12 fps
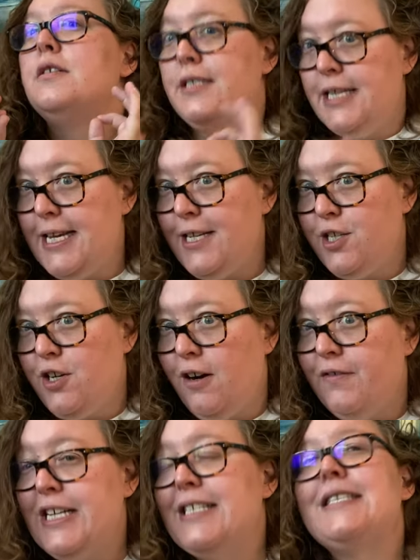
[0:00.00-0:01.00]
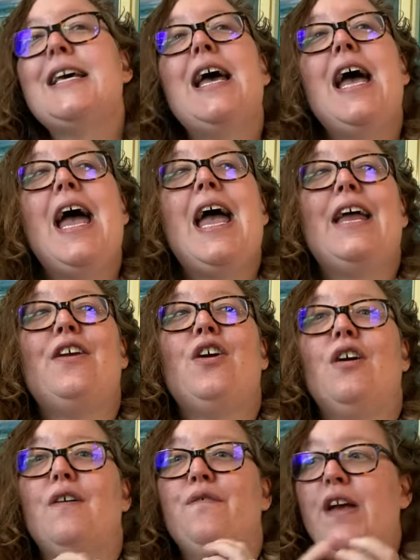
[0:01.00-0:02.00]
tea service. And
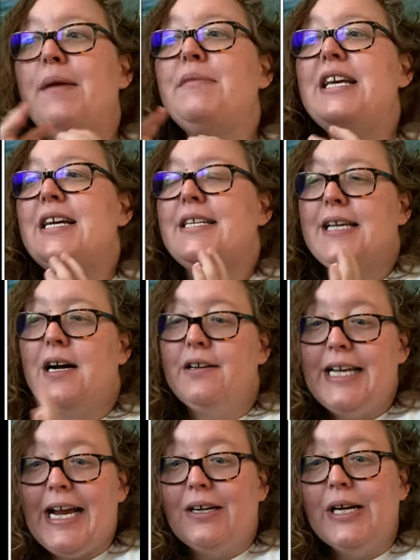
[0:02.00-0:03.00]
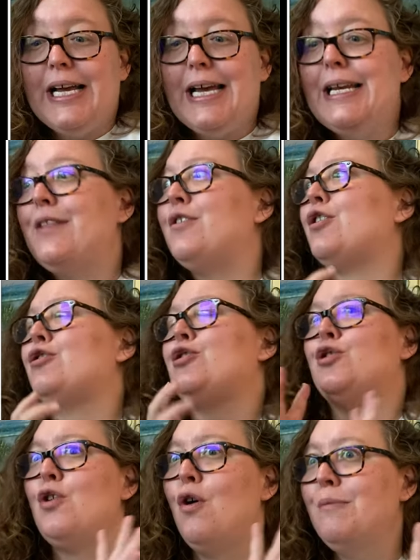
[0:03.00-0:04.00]
her family is Hungarian and there's
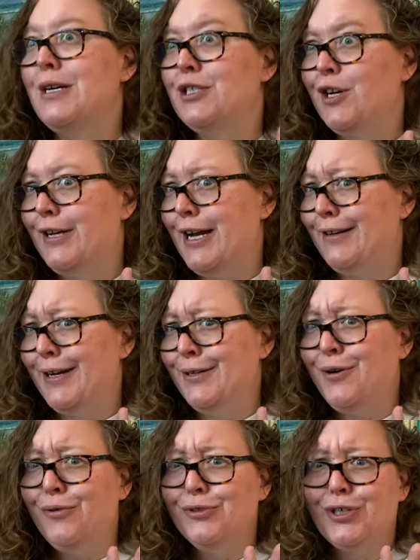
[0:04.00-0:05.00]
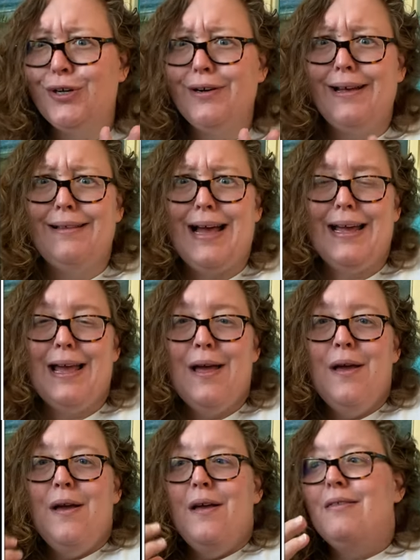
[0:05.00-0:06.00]
so much Hungarian culture and like
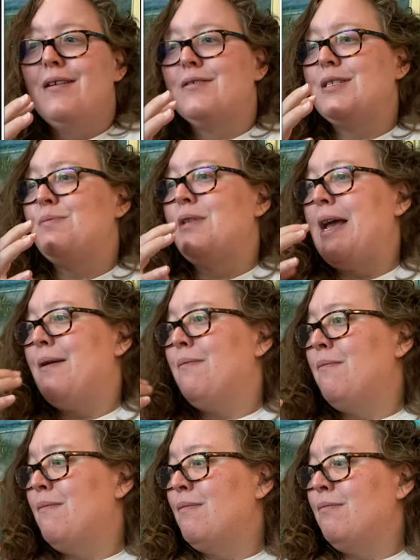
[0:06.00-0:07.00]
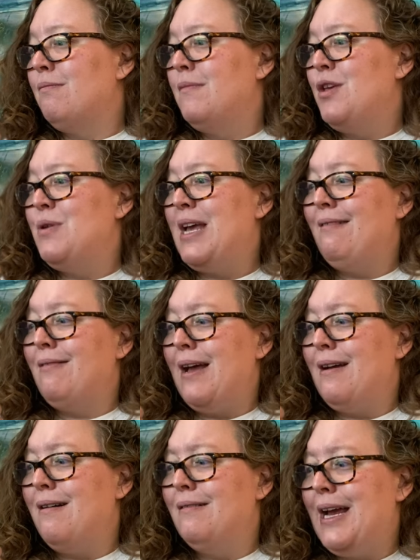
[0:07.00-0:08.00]
there's like you get
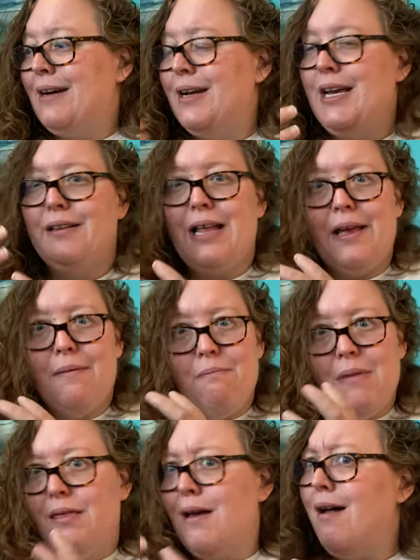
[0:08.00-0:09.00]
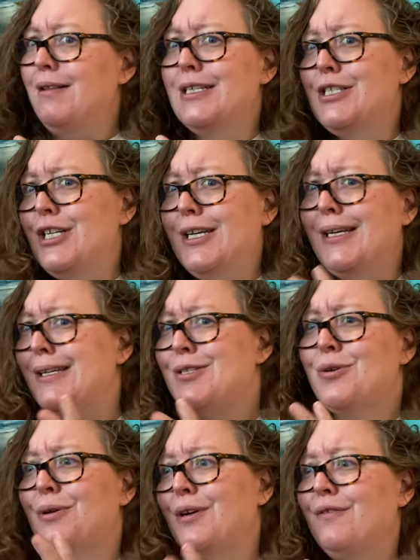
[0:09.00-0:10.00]
like Hungarian like mythology
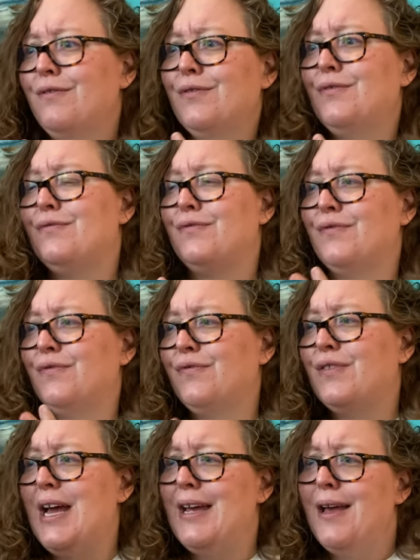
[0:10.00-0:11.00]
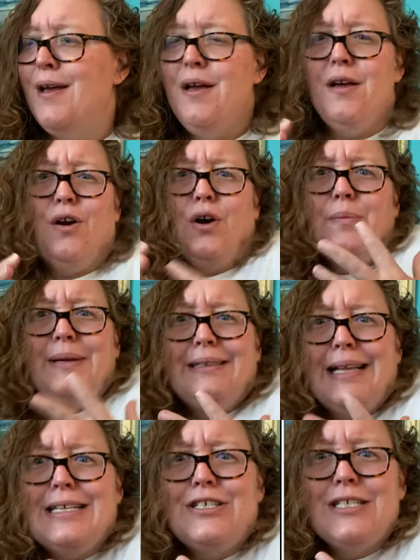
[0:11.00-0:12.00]
sort of like
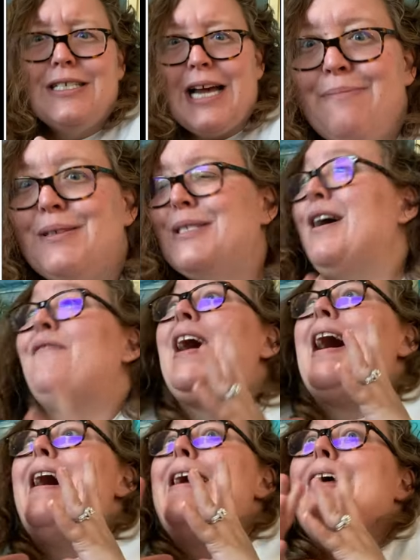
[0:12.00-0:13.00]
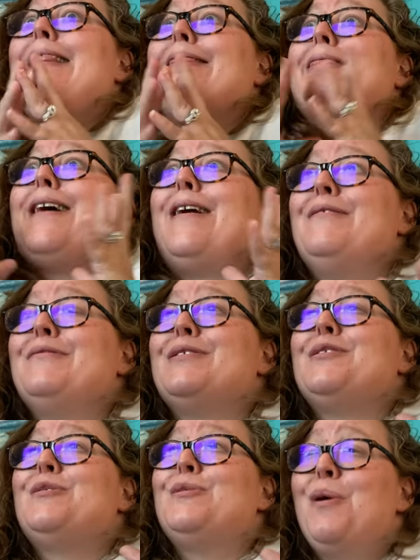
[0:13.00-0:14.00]
urban legend of stuff. I thought it
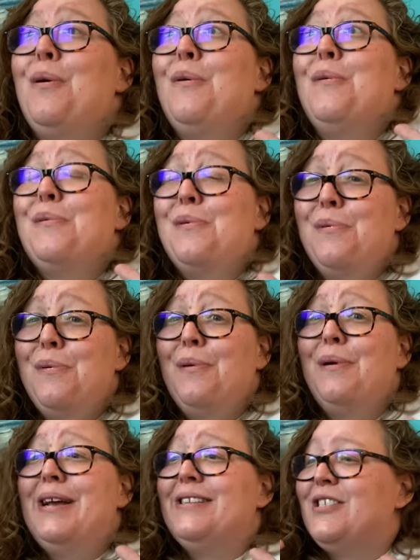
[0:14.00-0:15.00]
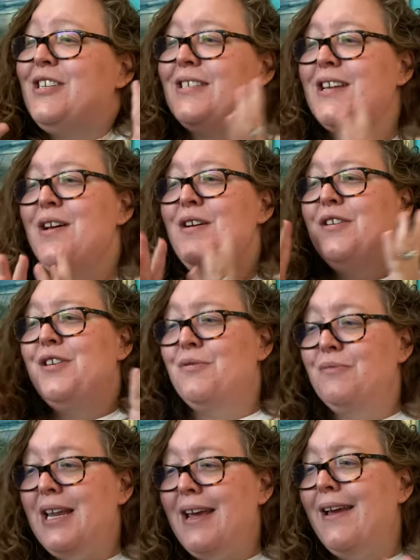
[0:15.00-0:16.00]
was so cool. It's just
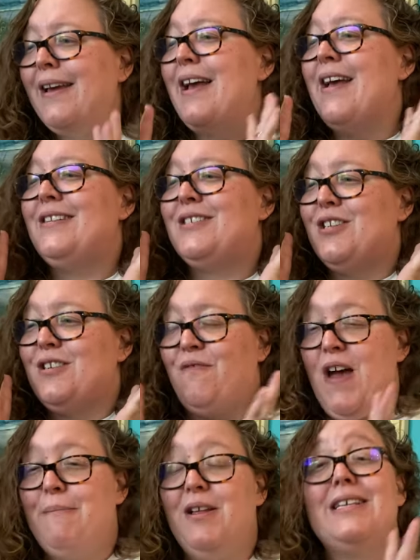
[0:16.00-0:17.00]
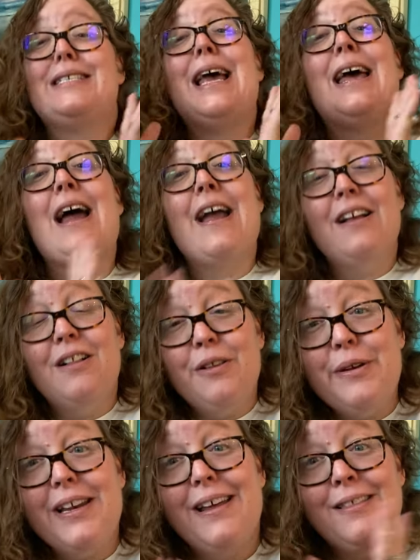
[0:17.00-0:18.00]
unique. It's just fabulous. And I
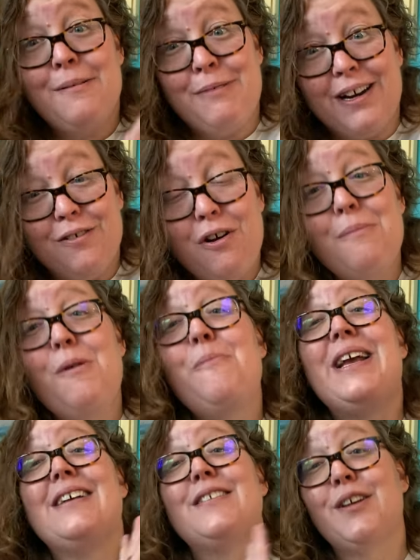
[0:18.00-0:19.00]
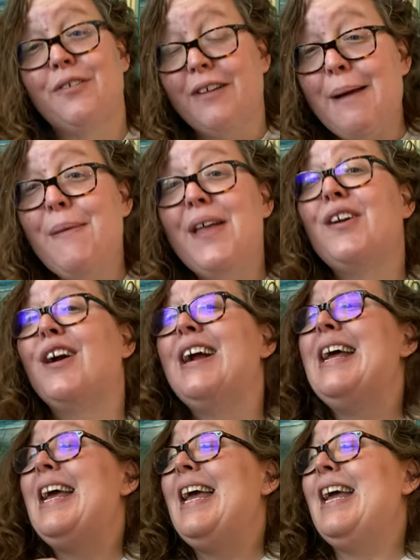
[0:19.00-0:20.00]
included it in the paranormal because the
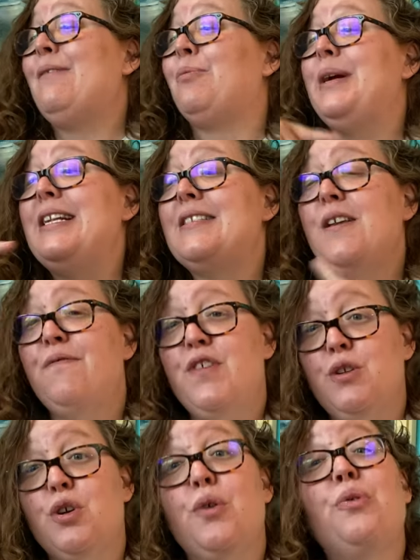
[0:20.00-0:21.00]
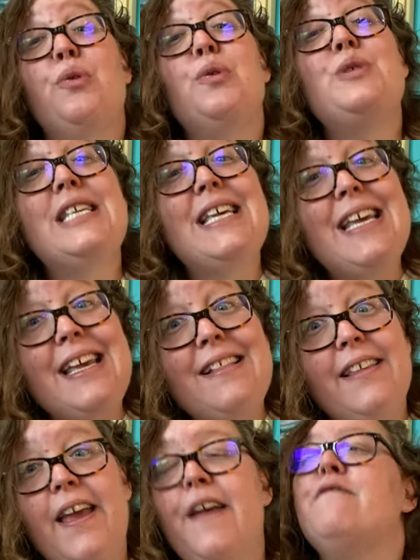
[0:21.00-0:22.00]
grandmother reads the future through tea
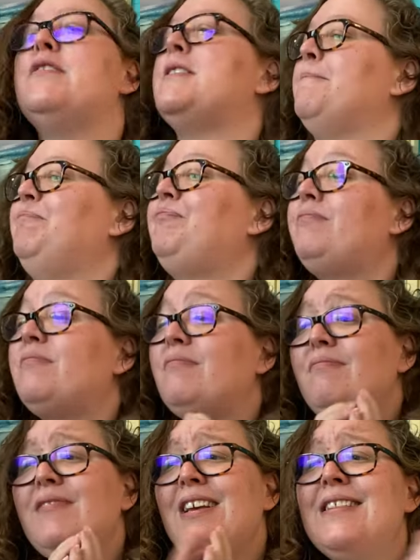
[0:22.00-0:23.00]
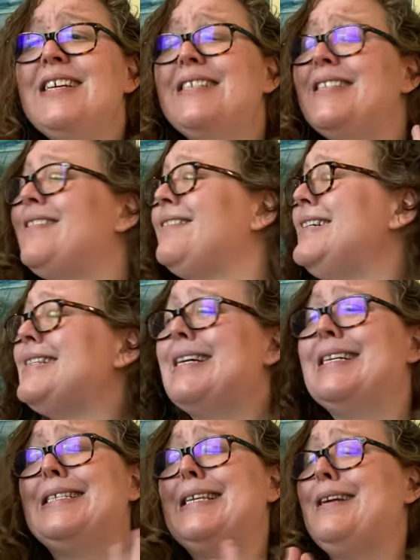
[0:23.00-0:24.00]
leaves. This series,
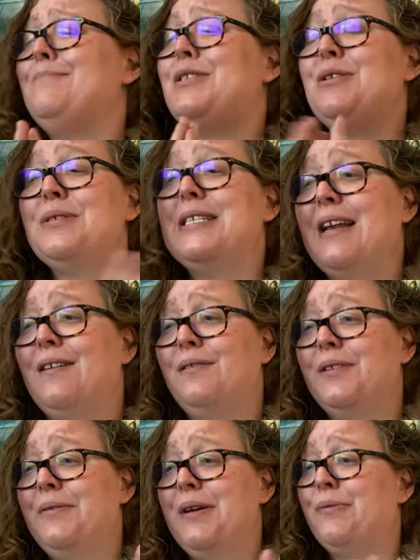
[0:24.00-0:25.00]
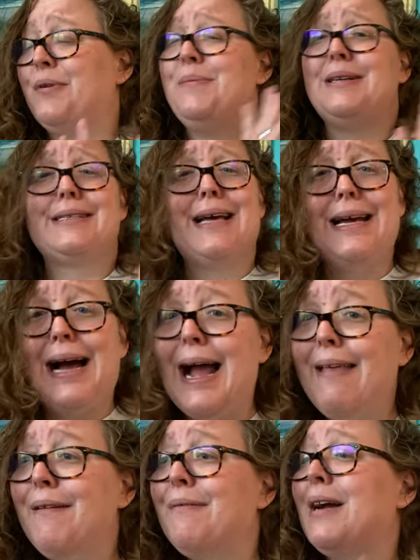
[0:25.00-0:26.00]
like I said, I'm so sad it only went 3 books. I
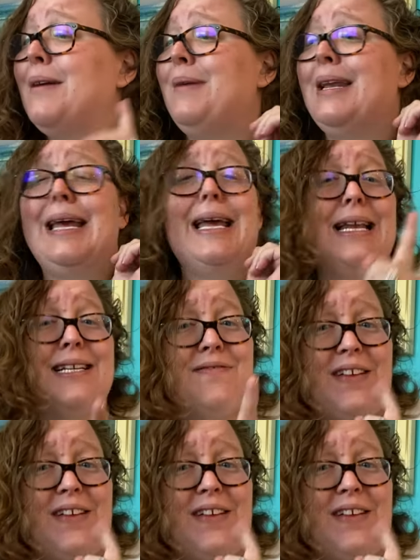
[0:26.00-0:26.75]
highly recommend it. It is